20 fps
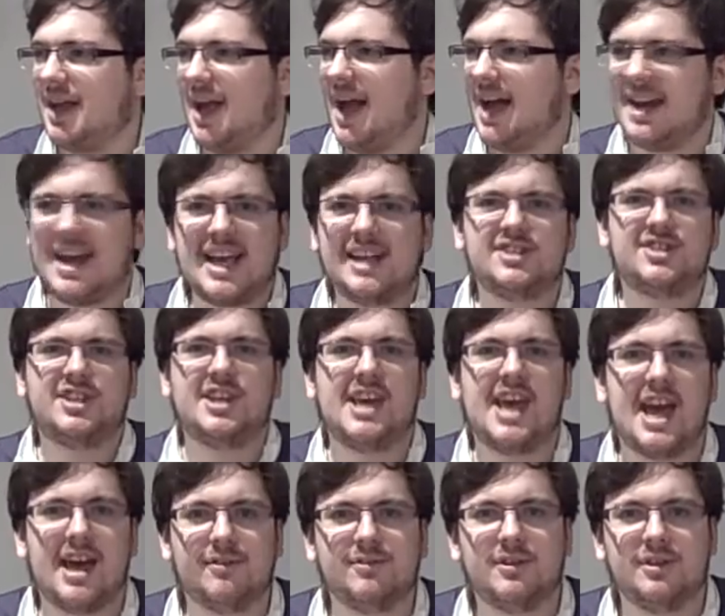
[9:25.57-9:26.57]
An
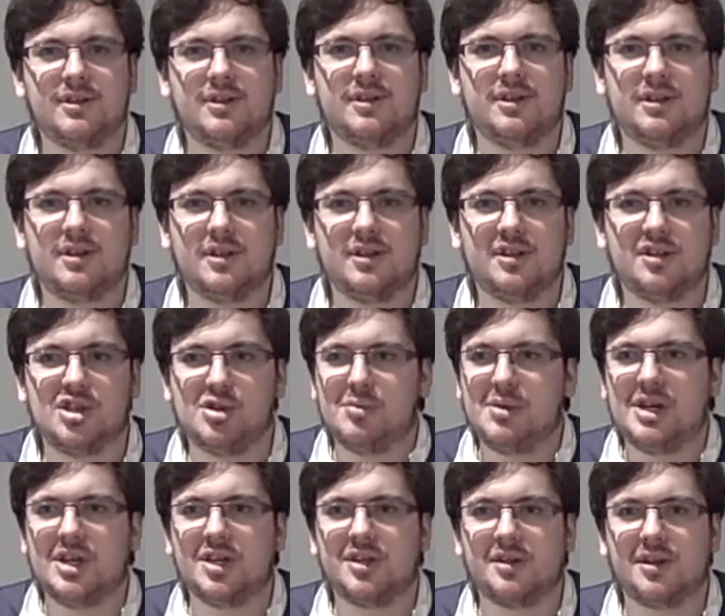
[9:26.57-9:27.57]
STF. You
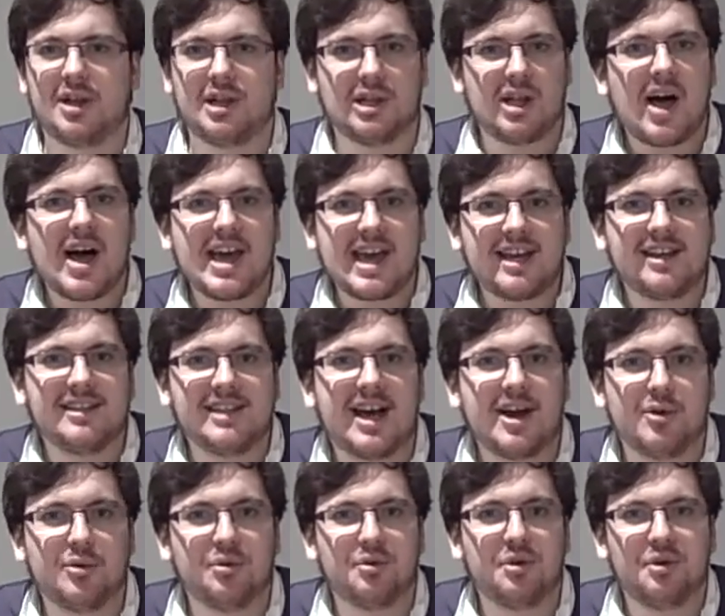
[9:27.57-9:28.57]
mean lying
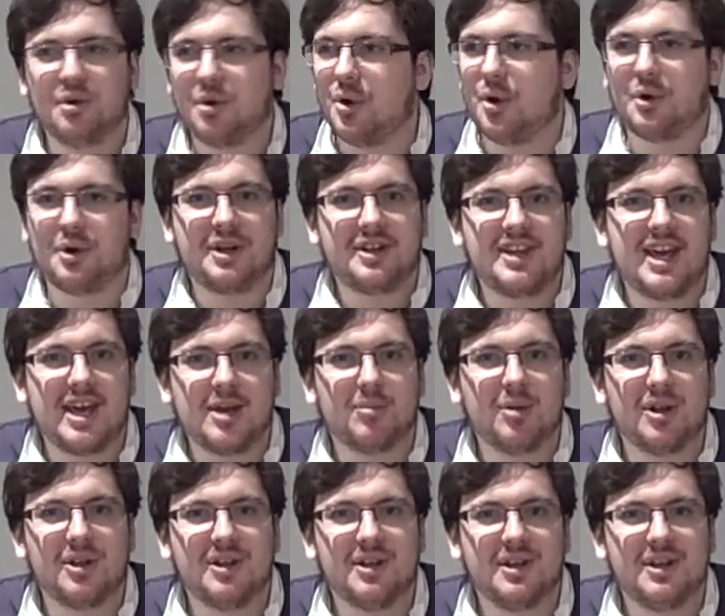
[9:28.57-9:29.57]
down on a
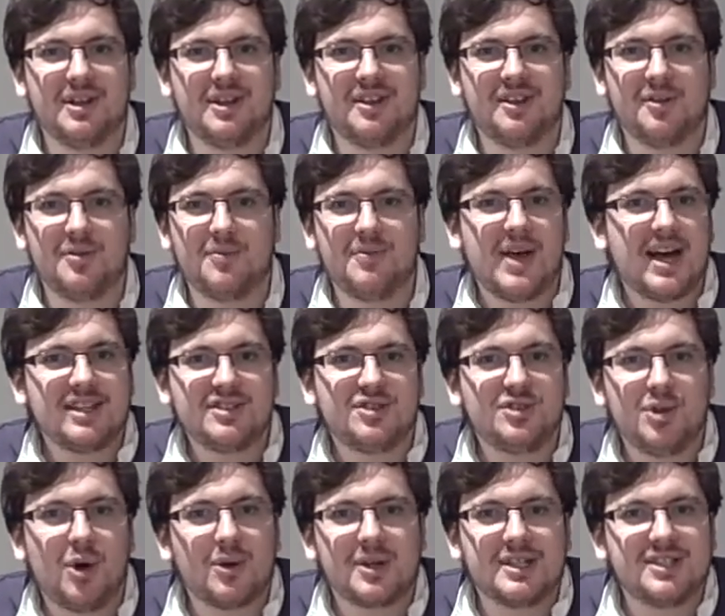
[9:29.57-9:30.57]
table. That's
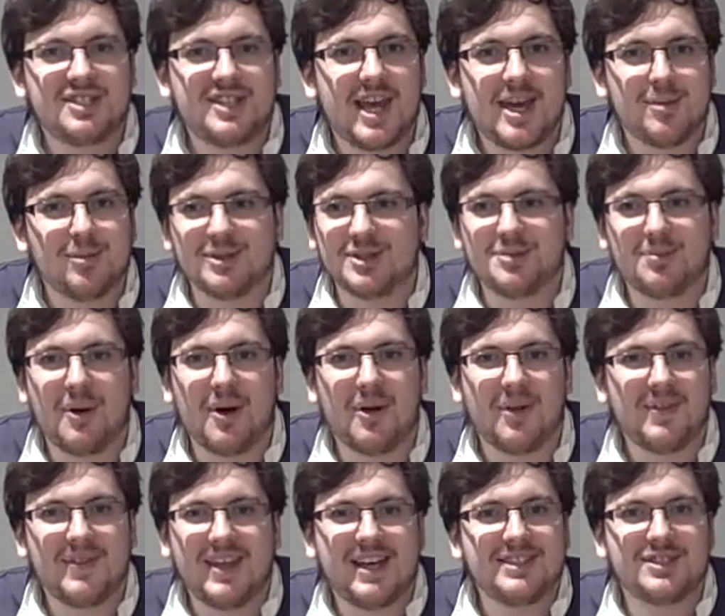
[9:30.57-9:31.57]
not a table
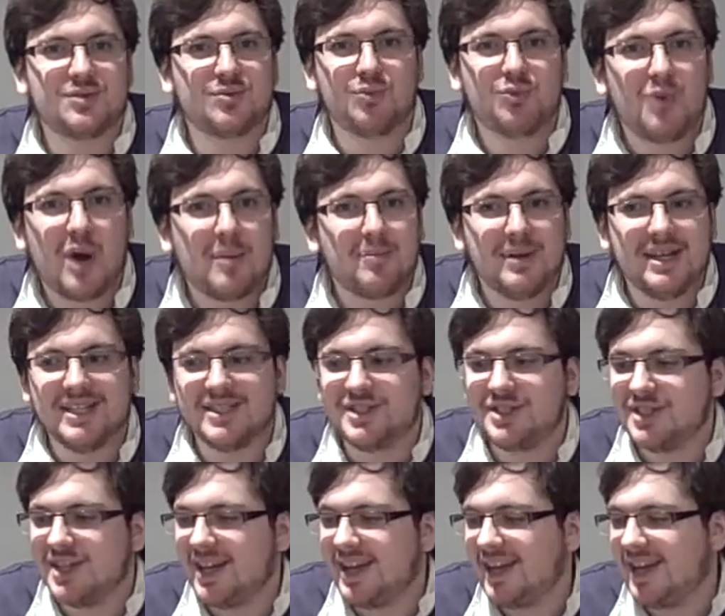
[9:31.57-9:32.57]
spot. That's rubbish.